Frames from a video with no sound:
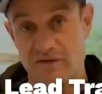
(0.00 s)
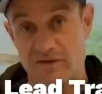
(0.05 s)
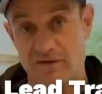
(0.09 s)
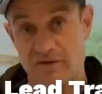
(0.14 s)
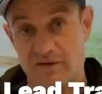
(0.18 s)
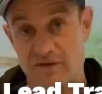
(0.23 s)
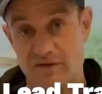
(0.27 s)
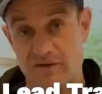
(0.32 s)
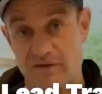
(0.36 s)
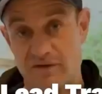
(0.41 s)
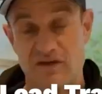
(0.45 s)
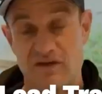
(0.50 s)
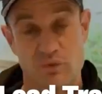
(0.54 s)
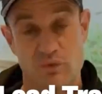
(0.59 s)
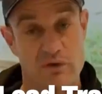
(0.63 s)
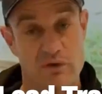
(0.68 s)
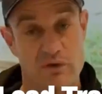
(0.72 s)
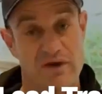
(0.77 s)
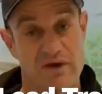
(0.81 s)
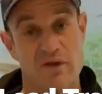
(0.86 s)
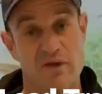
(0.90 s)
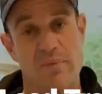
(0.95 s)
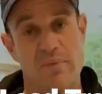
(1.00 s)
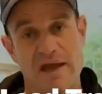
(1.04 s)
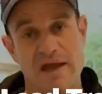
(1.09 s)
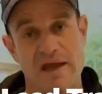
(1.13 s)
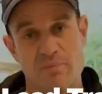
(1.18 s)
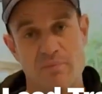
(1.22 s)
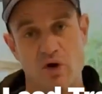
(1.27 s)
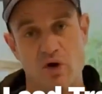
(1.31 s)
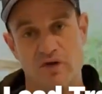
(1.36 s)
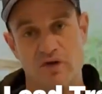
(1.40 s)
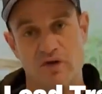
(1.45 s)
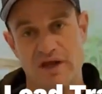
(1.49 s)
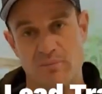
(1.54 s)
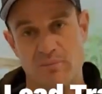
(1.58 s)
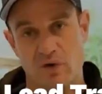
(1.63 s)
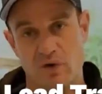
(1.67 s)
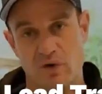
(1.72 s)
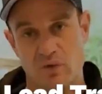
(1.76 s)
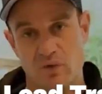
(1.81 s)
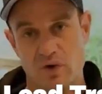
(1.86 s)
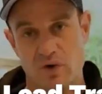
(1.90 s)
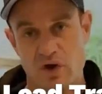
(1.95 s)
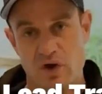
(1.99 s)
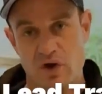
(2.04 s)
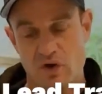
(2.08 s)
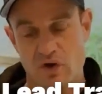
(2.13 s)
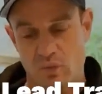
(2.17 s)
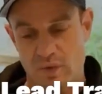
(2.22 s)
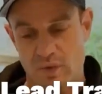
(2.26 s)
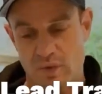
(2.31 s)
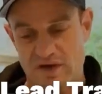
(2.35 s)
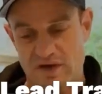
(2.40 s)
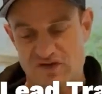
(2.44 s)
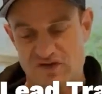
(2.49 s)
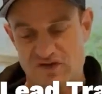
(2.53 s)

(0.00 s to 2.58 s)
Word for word: extra ten leads from this plugin